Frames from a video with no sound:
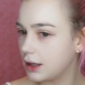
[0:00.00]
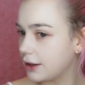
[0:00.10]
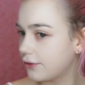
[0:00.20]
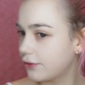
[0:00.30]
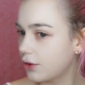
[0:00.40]

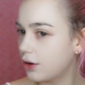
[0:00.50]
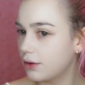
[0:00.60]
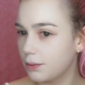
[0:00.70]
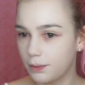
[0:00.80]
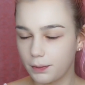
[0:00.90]
if
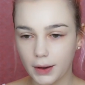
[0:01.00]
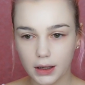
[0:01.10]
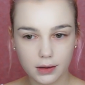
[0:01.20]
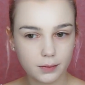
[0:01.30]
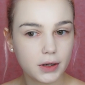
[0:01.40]
not
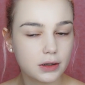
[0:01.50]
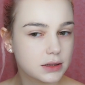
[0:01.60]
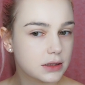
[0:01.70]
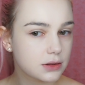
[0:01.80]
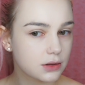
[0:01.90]
better,
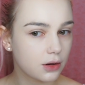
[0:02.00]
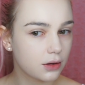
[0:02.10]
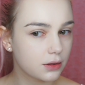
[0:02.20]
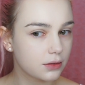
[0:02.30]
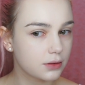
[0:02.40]
because it's
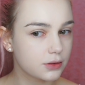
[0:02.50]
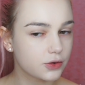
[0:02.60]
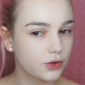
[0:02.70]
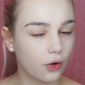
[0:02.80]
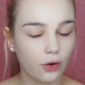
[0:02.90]
not
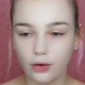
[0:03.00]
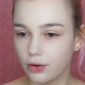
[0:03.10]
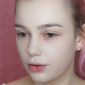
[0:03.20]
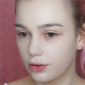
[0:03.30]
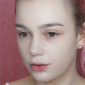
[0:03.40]
so